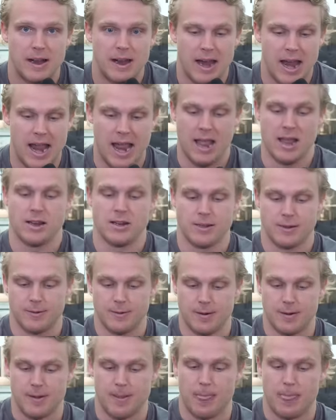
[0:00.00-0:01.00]
And
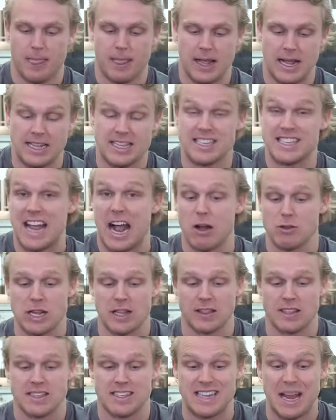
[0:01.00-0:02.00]
it sounds like
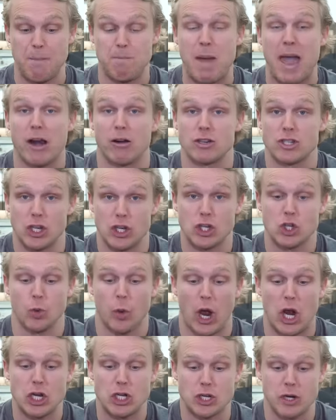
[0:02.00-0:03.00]
this is a better
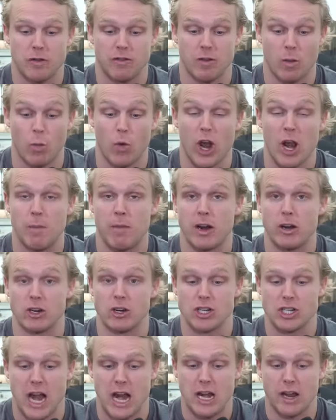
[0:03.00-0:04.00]
situation from what I'm
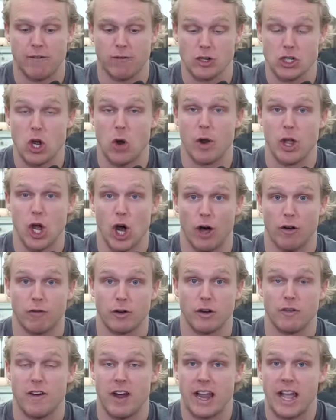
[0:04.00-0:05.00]
understanding for Tony
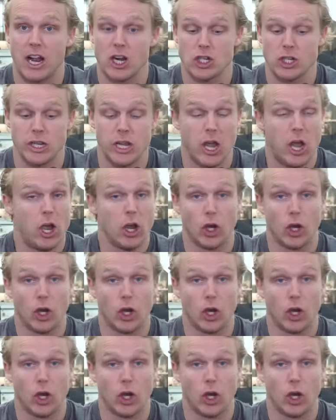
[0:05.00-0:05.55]
Alford financially.